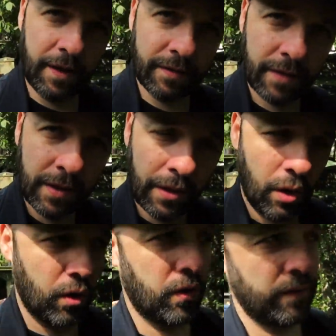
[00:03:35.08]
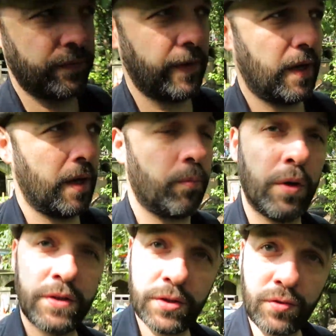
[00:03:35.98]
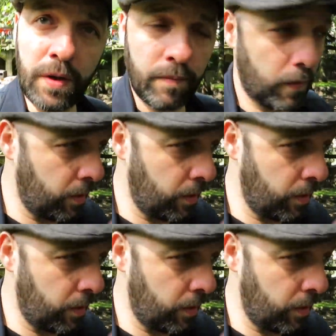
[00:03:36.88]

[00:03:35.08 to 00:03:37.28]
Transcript: end of uh, Princes Street.